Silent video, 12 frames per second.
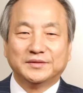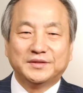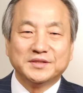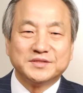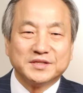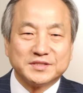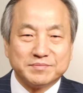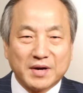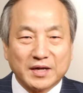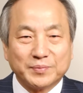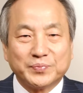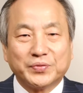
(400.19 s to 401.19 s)
This is
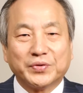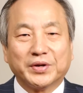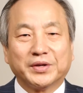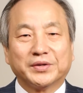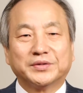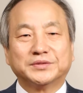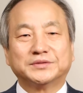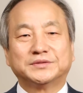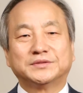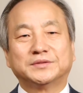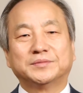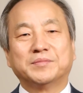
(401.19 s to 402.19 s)
my
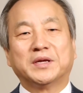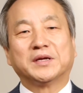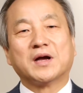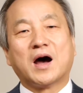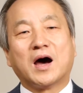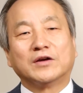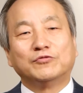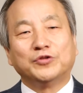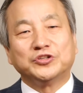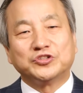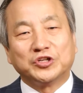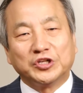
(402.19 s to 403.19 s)
prayers. May God
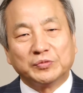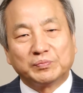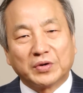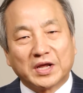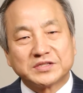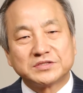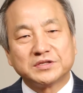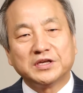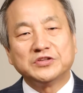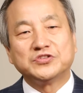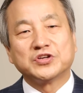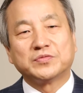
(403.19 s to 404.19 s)
richly bless
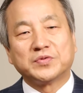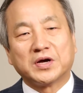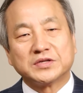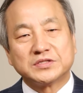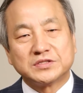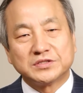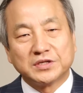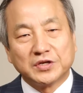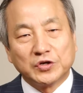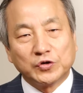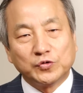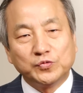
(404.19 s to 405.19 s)
each of us
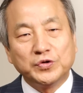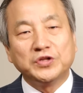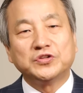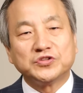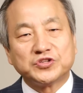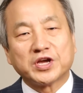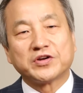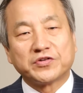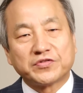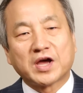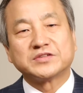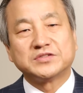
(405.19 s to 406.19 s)
with
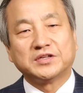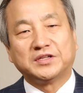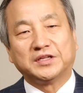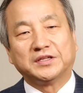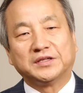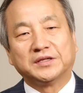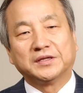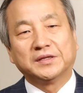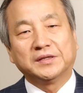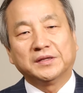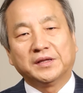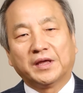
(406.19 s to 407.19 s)
generosity
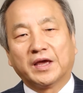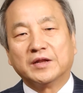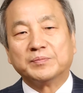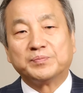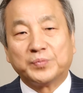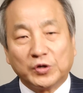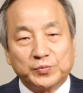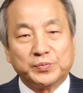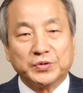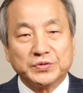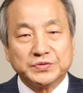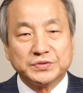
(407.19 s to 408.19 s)
and
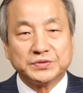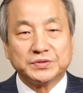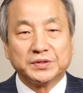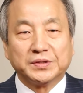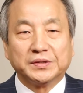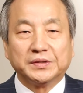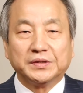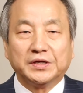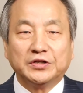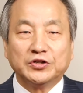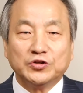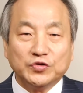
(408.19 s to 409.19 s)
purpose
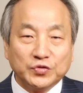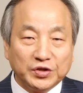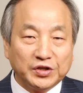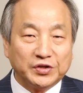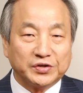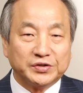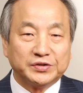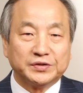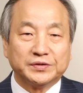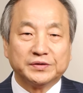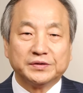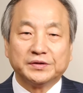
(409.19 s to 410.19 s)
in the new year
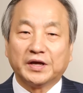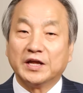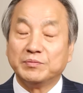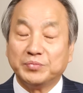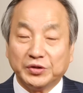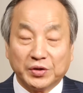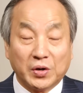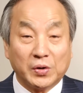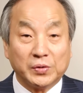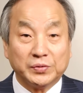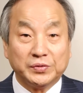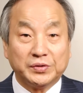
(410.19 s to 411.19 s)
and
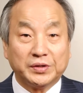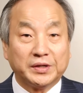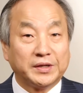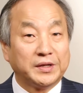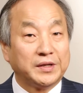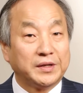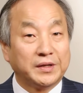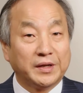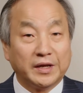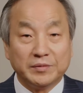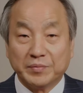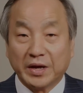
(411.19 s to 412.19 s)
beyond.
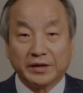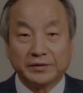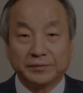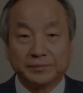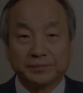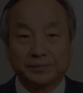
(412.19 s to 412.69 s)
Amen.